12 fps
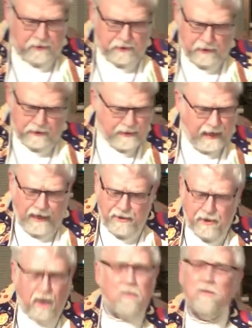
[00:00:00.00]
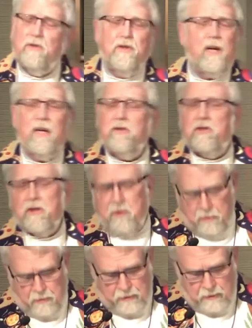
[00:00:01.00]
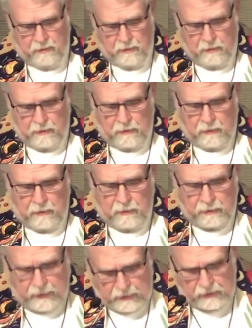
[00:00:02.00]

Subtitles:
he says, "I don't judge you." Then